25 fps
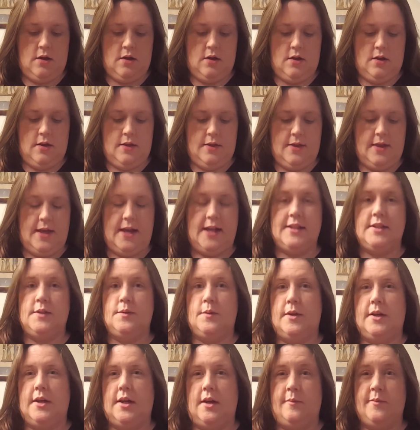That's what
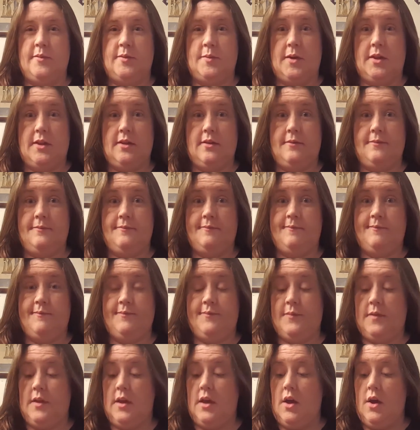it comes with,
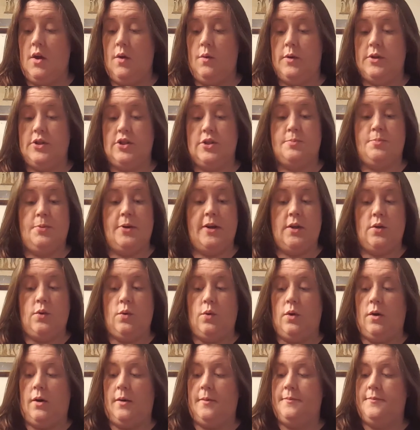which is pretty
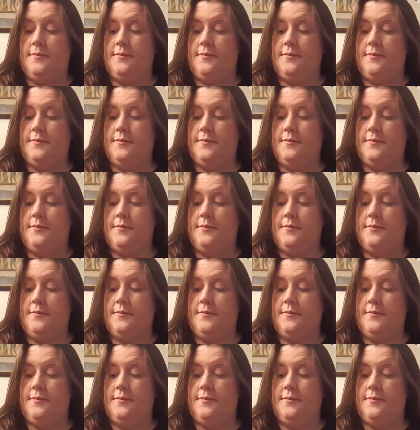cool.